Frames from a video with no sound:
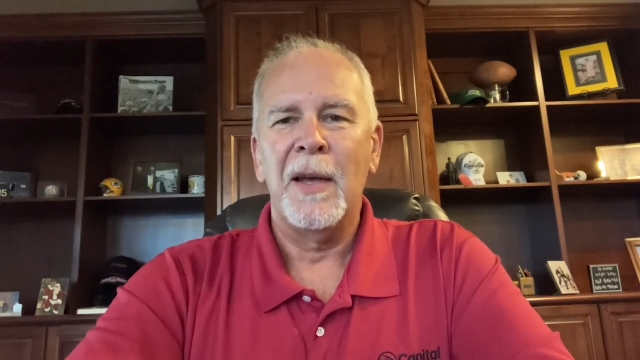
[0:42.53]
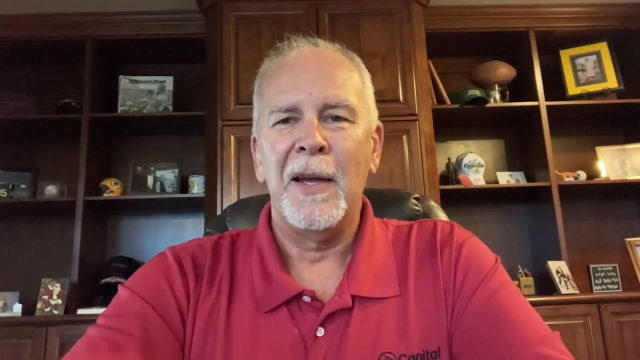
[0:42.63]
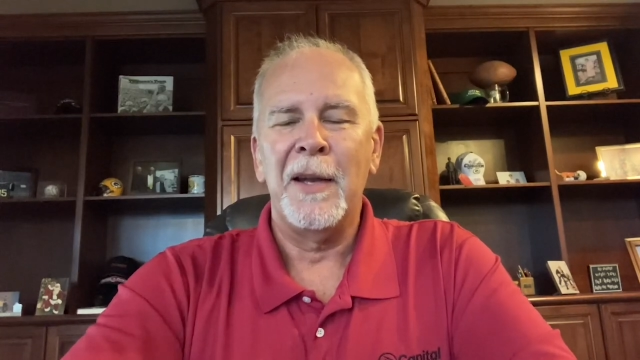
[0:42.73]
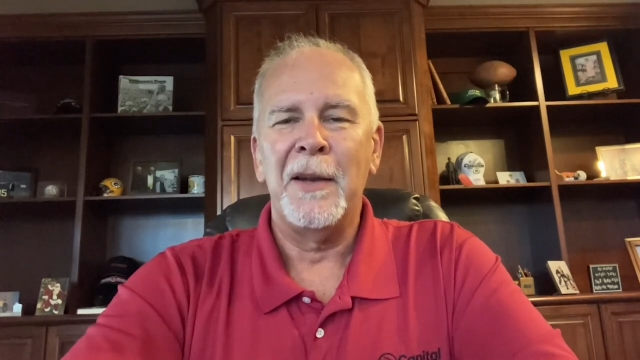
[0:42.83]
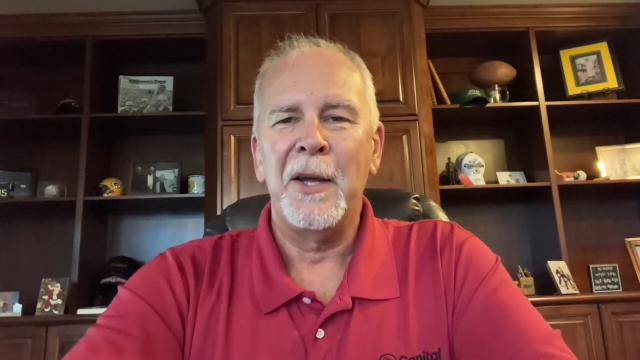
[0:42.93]

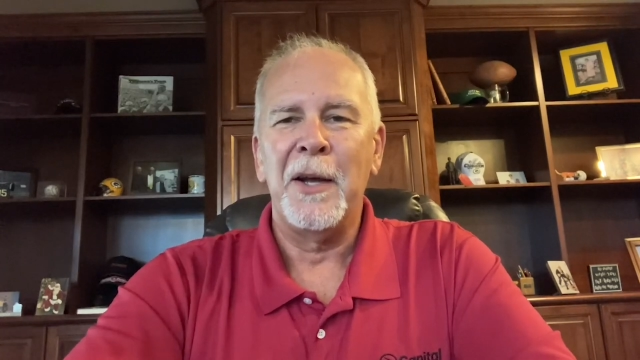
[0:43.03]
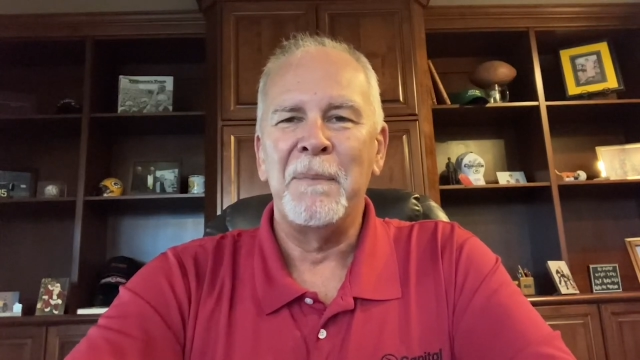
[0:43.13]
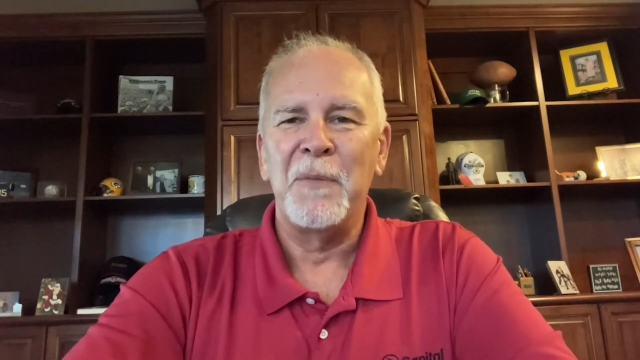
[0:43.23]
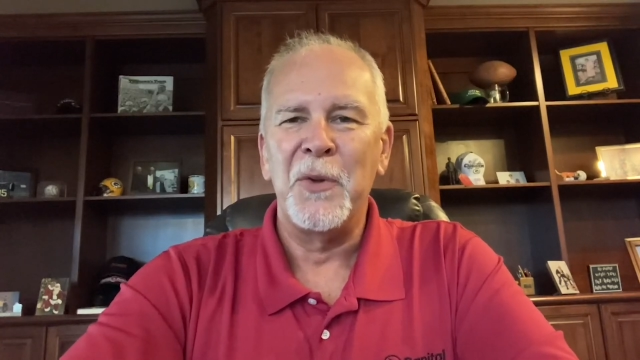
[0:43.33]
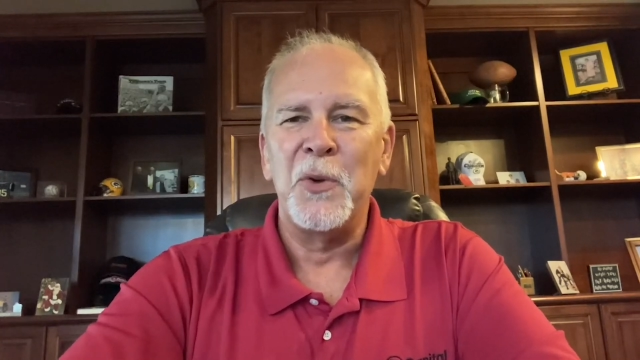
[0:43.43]
and the
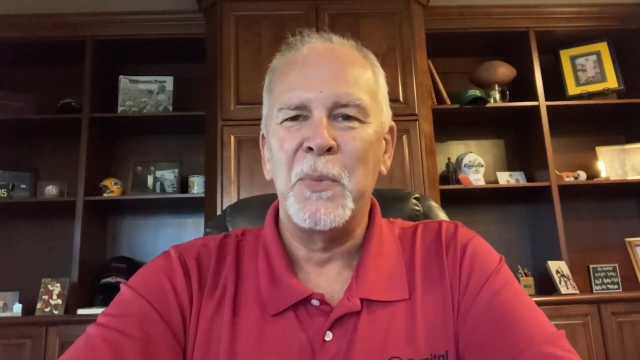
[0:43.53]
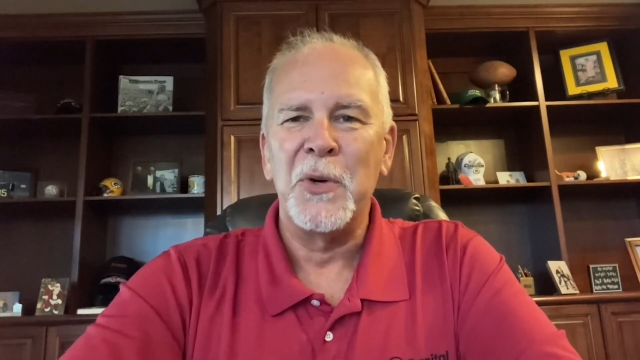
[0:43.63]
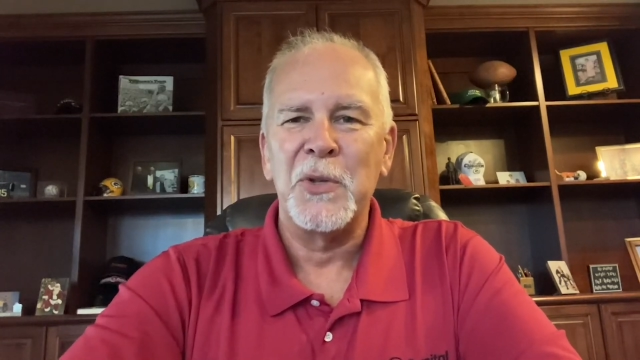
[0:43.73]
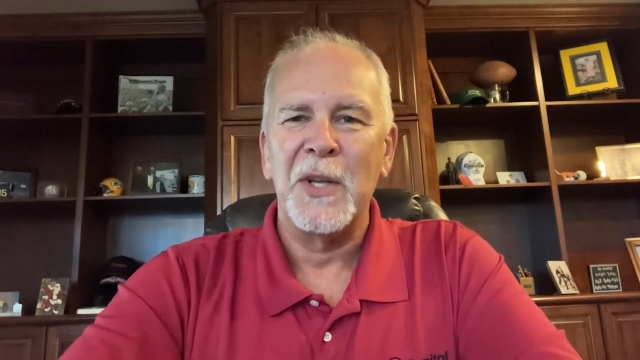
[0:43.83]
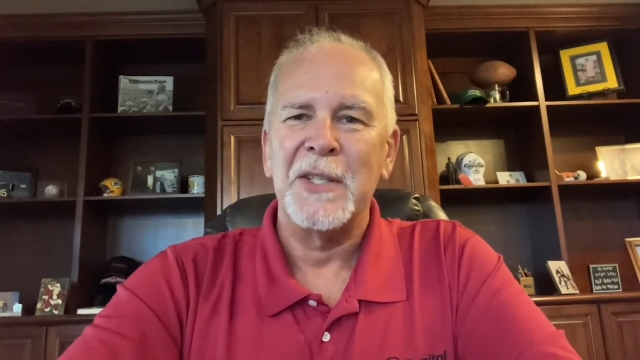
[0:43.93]
new
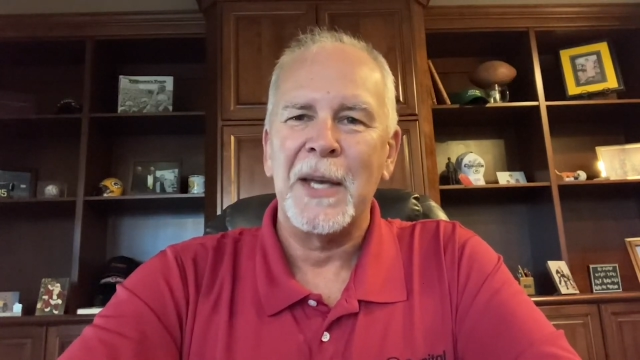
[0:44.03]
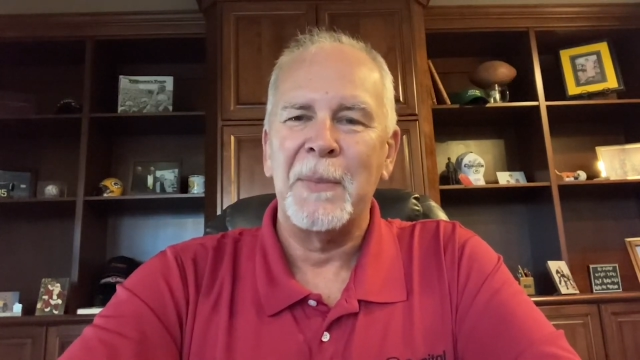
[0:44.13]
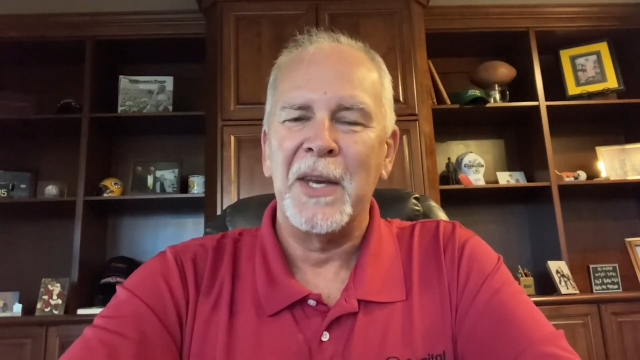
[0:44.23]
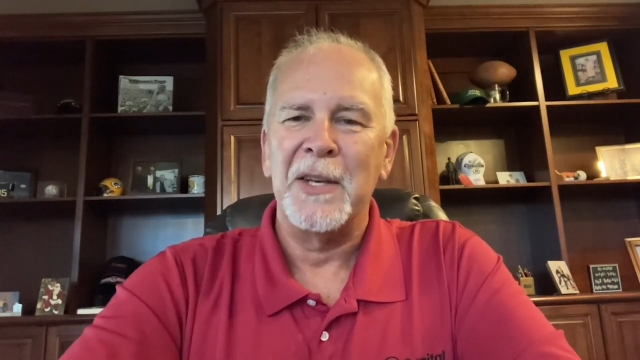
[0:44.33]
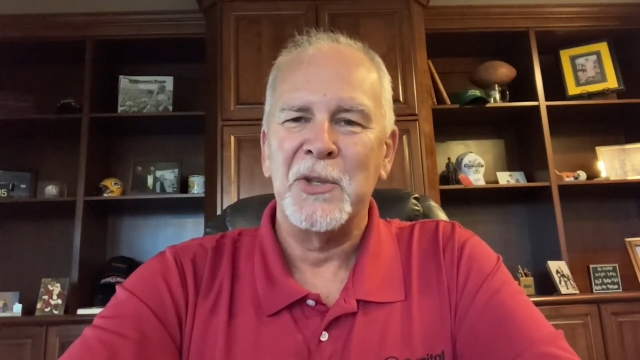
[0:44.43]
person that's
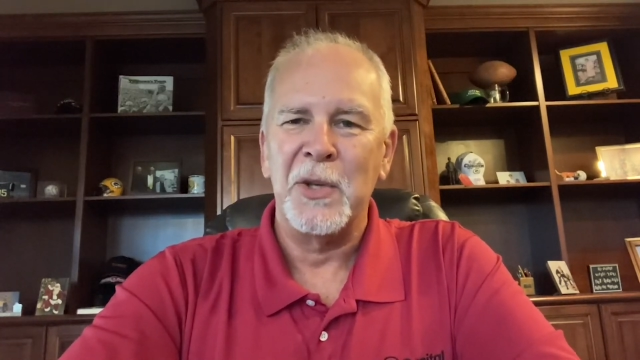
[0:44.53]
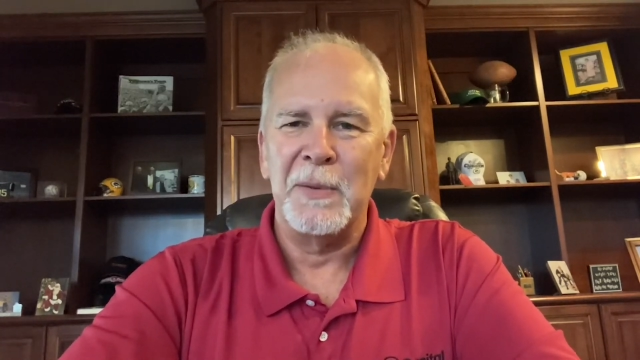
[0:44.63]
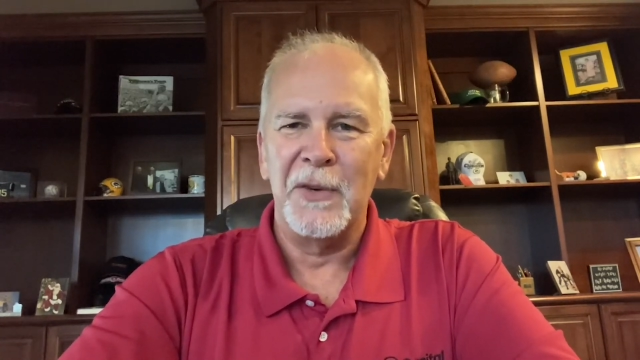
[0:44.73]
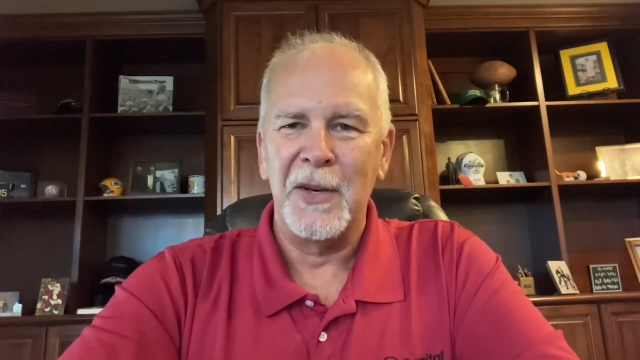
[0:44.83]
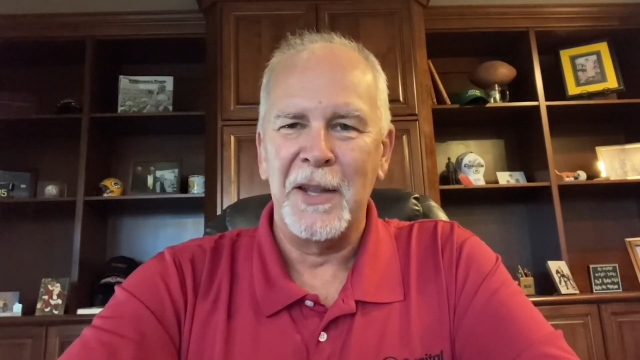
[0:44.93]
coming in is going to
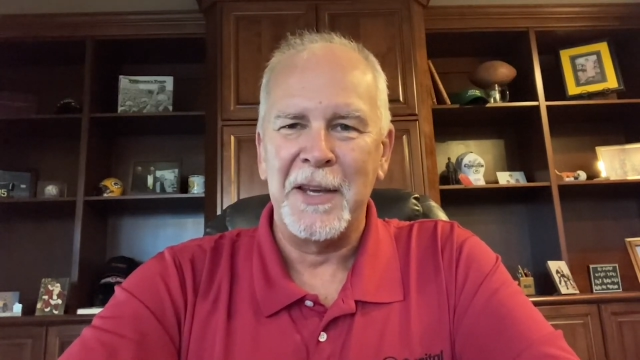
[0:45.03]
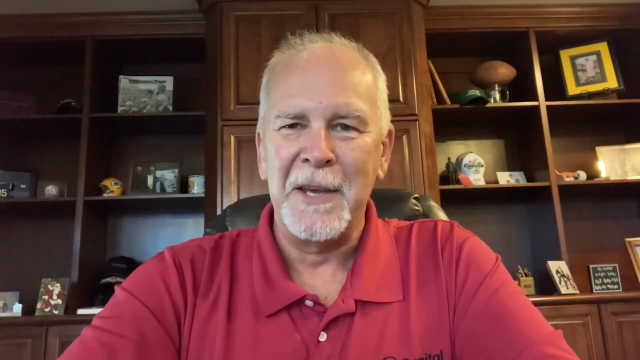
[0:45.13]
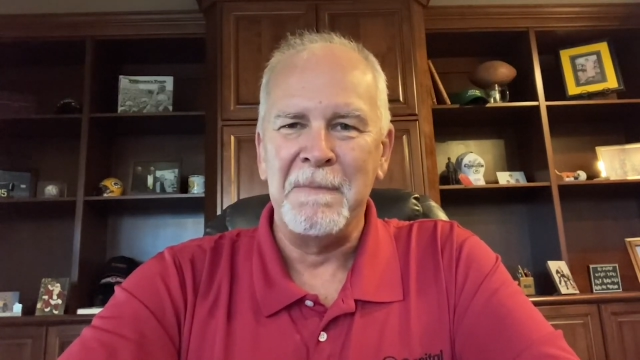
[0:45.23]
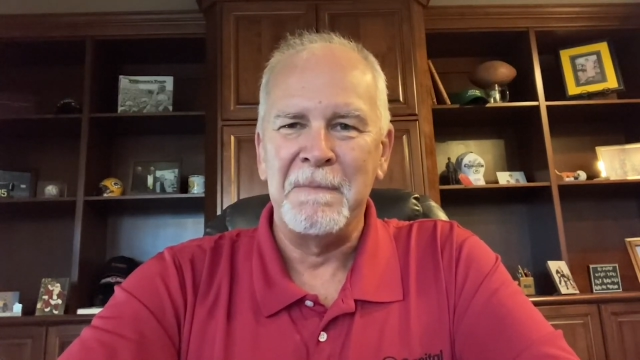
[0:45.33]
be very lucky.